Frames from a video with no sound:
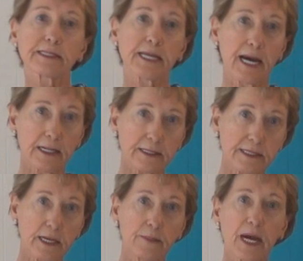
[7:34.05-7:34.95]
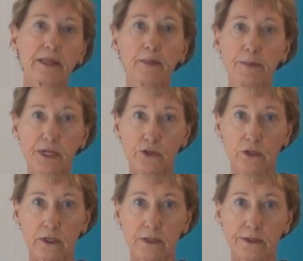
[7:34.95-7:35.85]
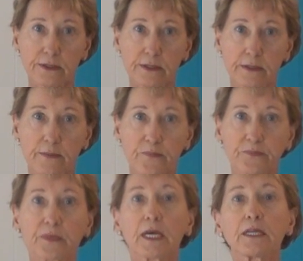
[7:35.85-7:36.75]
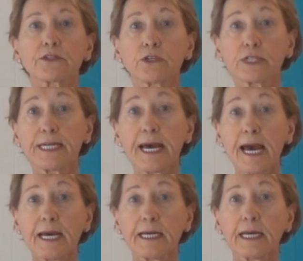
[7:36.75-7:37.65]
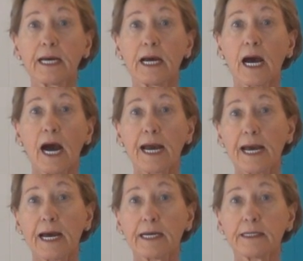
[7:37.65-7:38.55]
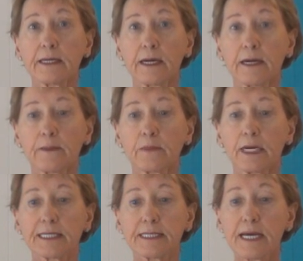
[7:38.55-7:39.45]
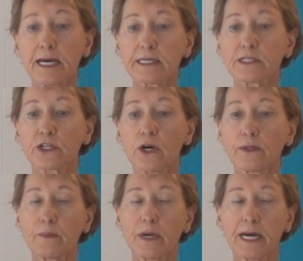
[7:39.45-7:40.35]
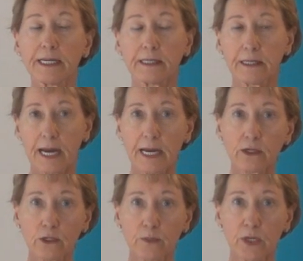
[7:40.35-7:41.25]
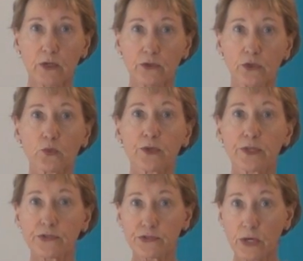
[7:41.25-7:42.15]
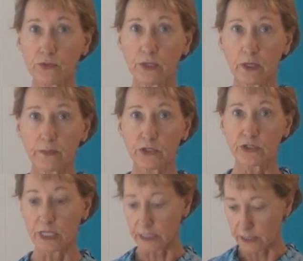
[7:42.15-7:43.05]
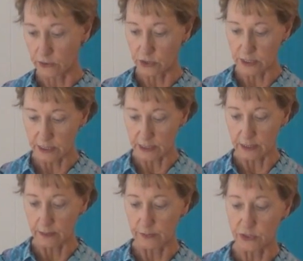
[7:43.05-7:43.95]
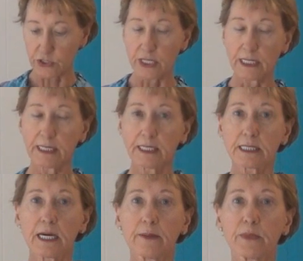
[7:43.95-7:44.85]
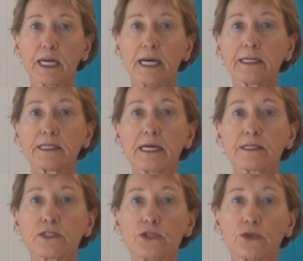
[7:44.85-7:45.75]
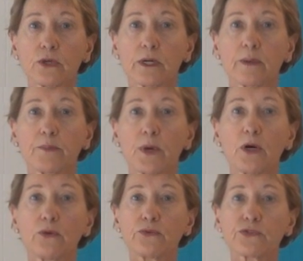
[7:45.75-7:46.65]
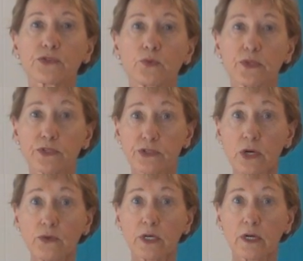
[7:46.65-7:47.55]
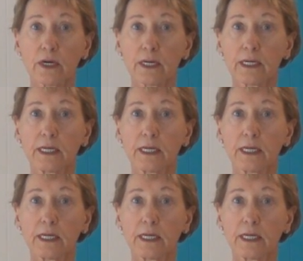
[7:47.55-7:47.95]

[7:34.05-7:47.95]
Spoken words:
calcium and the minerals. So today I had a test on my ankle bone with a sonar machine. They're just this little machine that tests your bones with sonar,